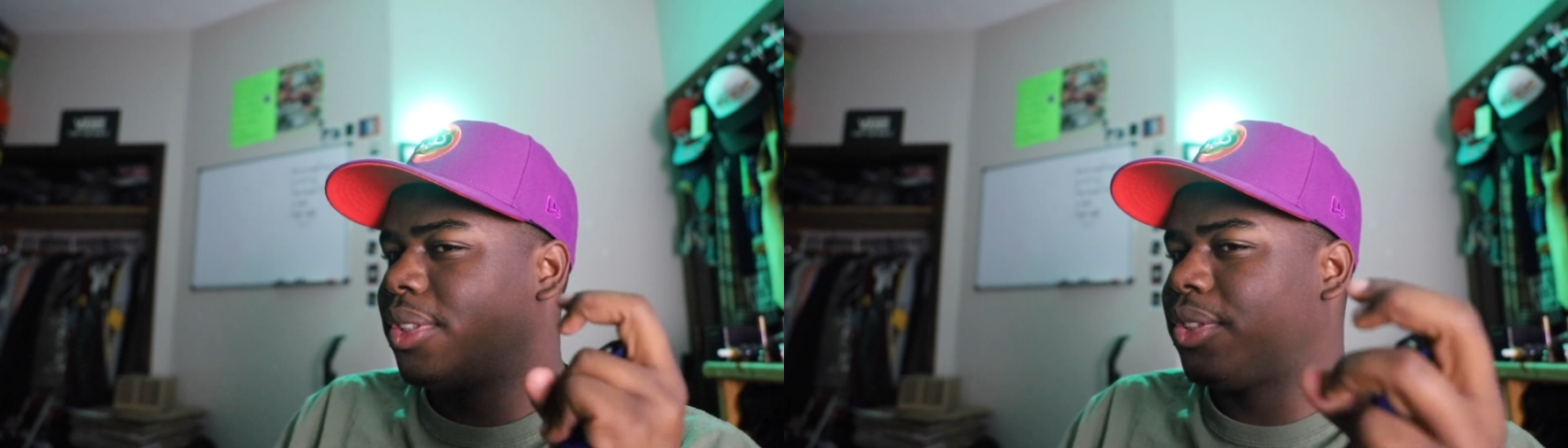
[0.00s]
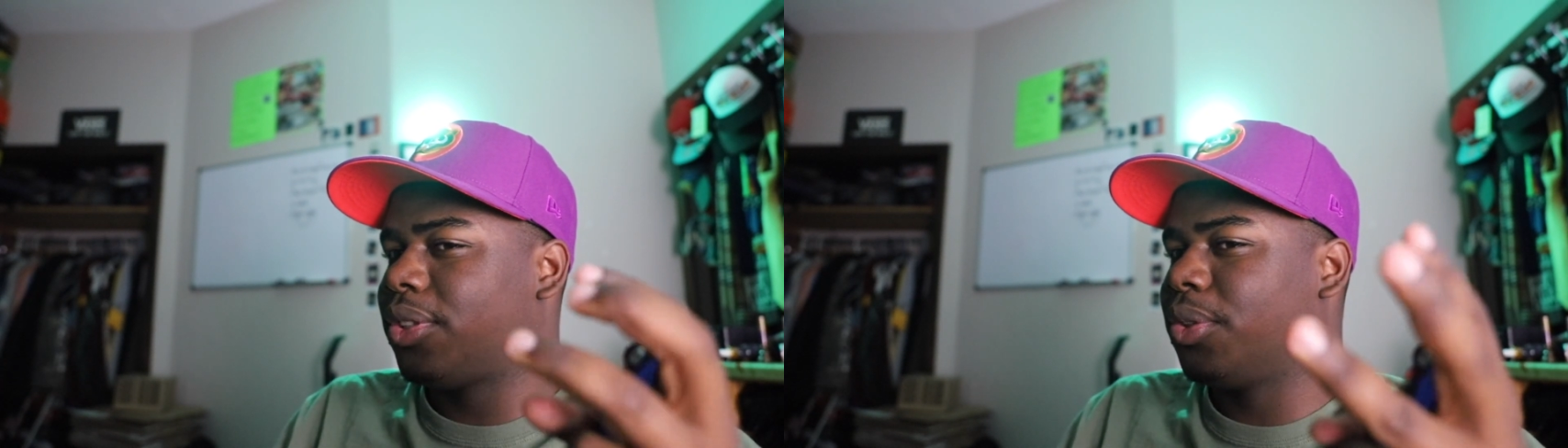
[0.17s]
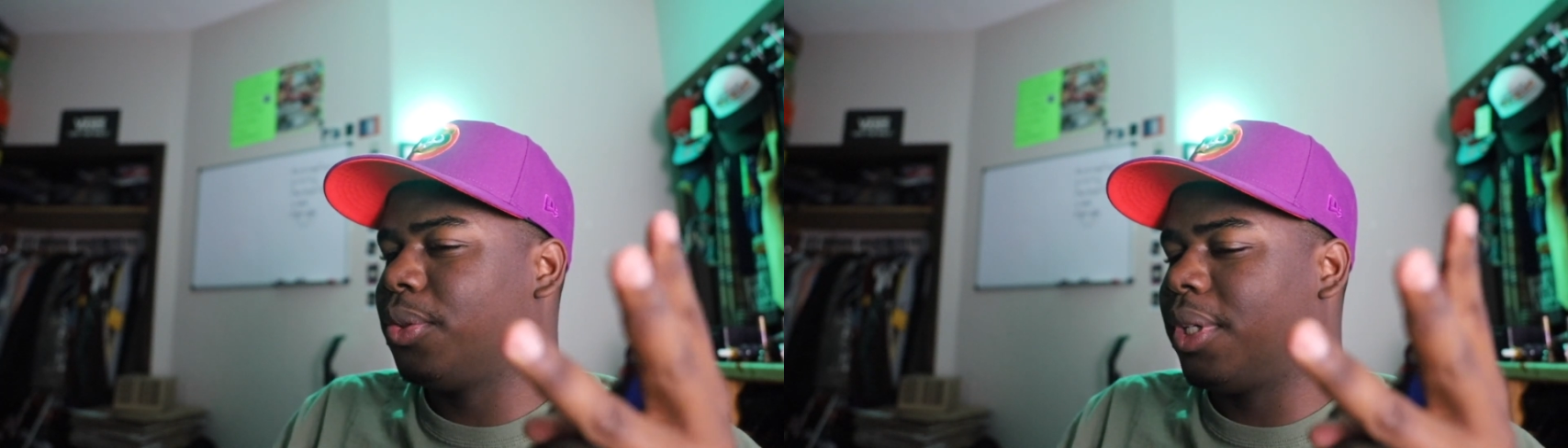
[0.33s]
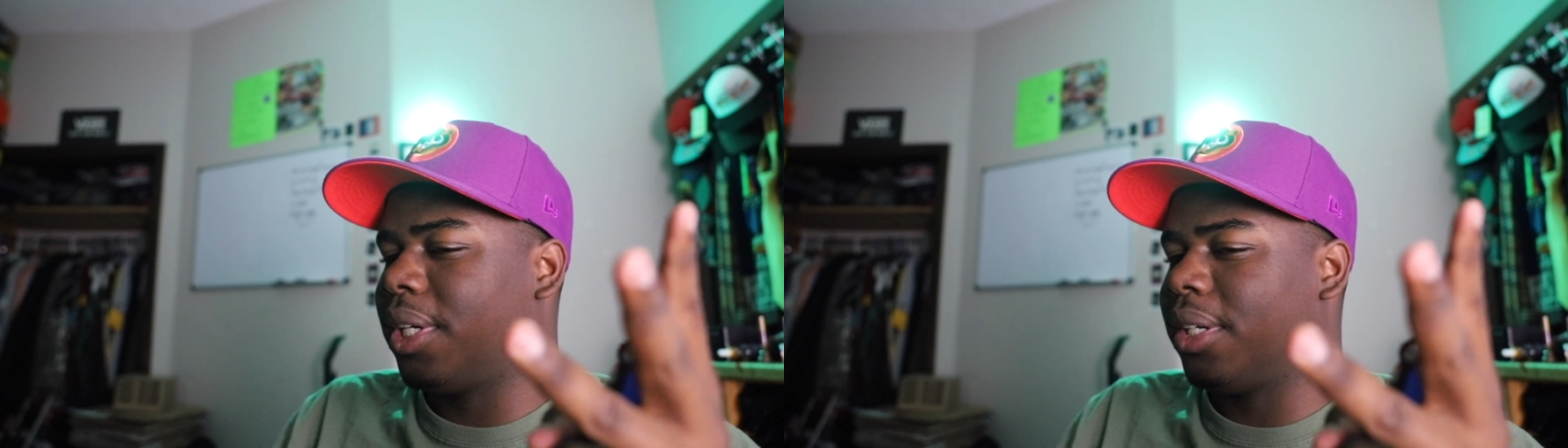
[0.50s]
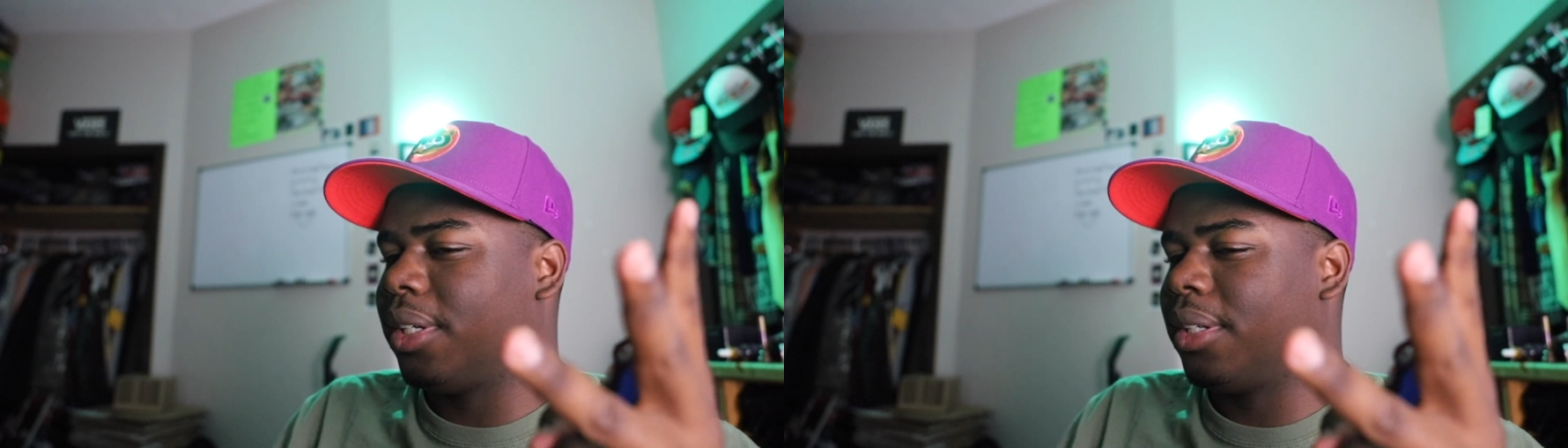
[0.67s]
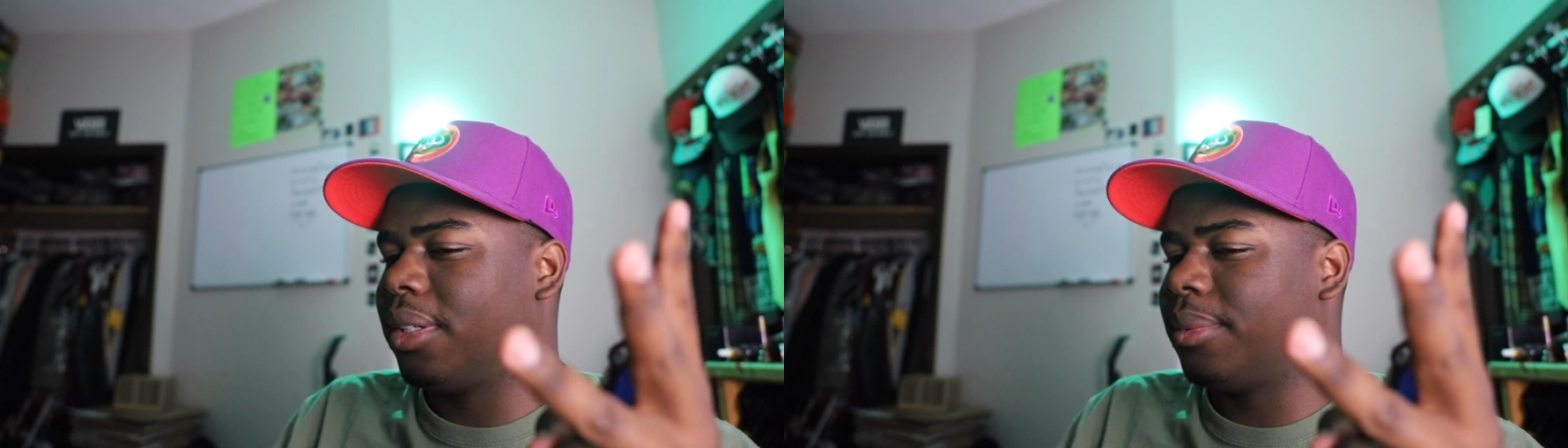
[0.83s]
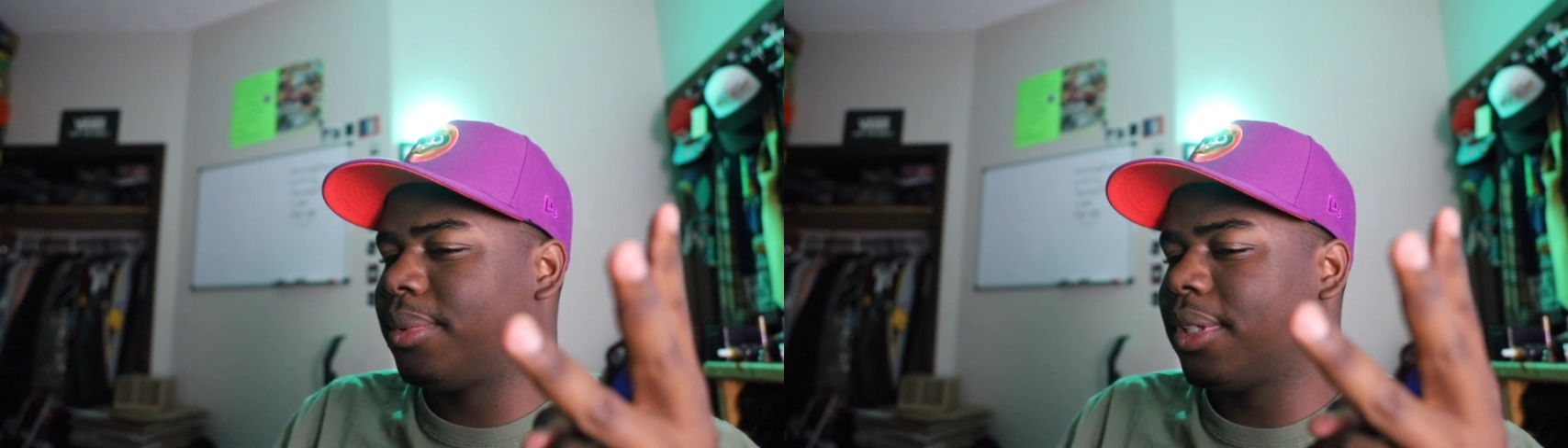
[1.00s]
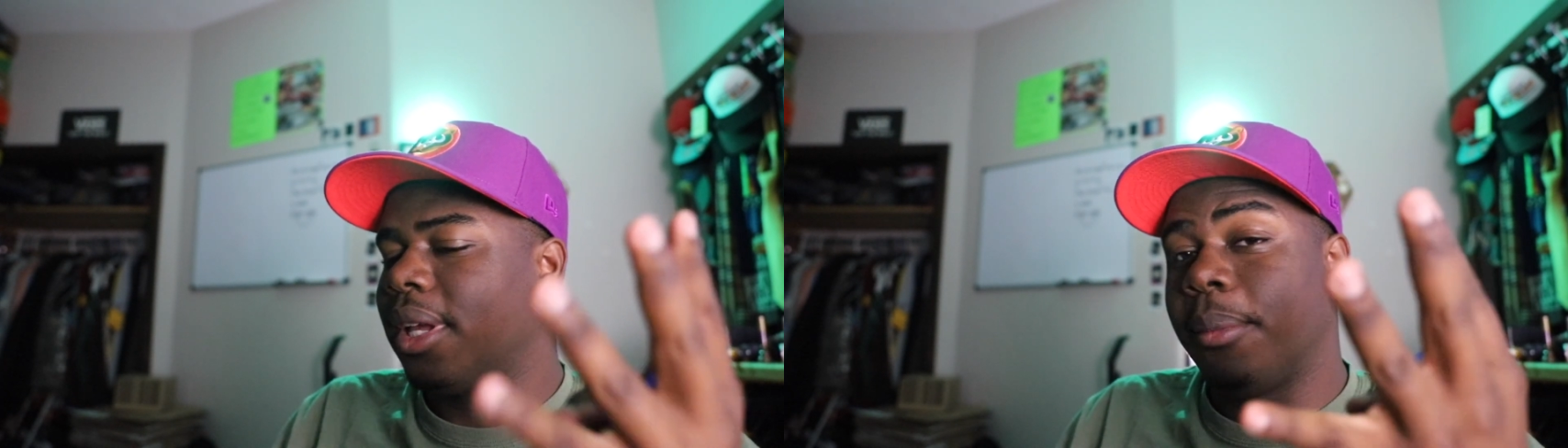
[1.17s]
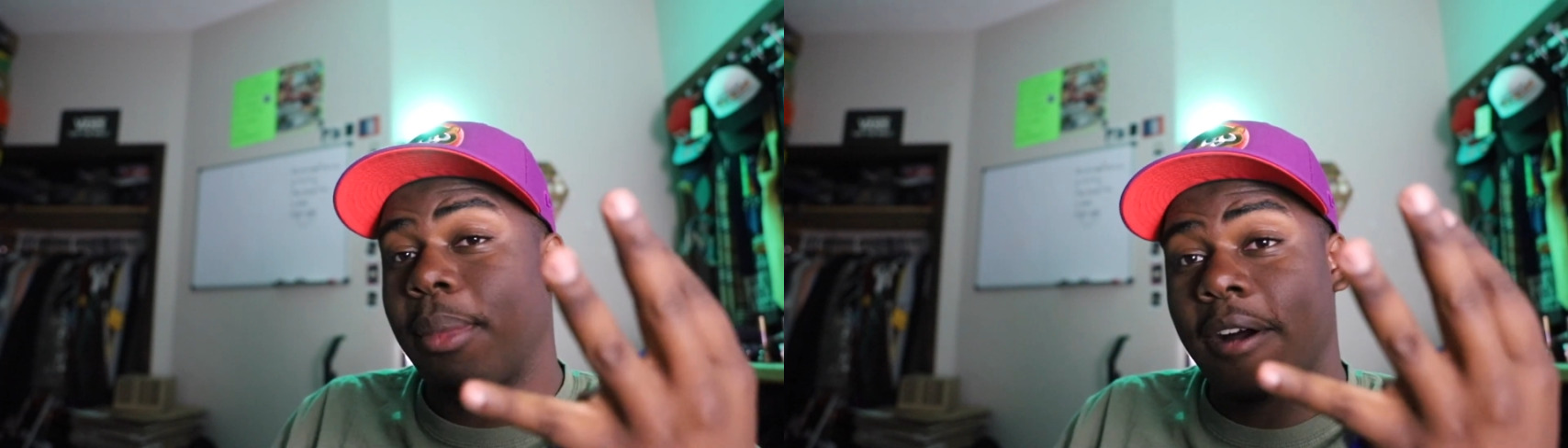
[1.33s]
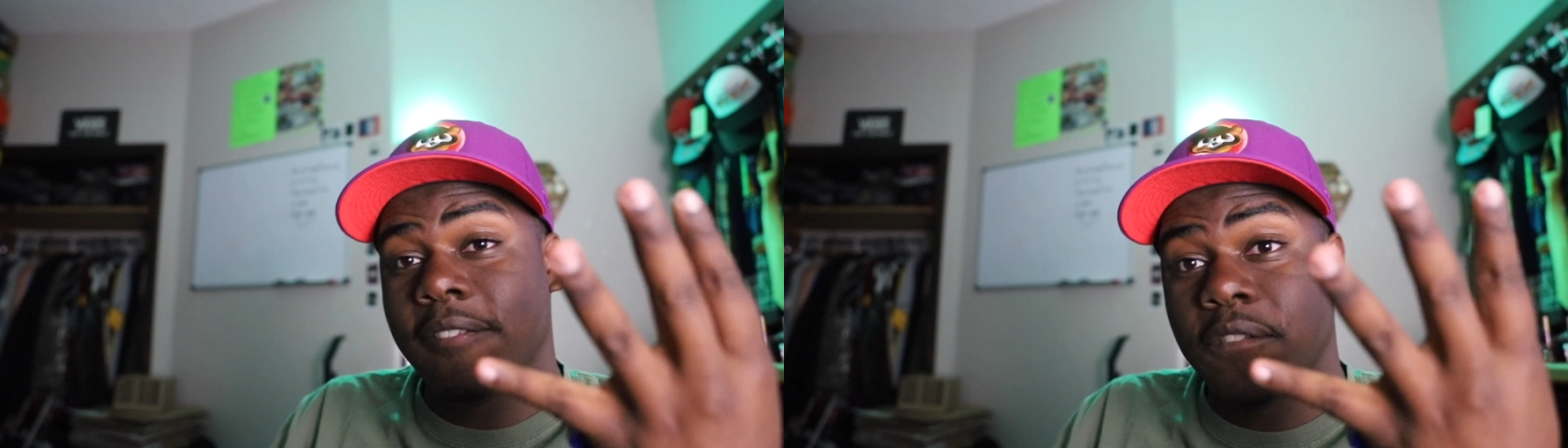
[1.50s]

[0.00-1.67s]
2 Cubs, my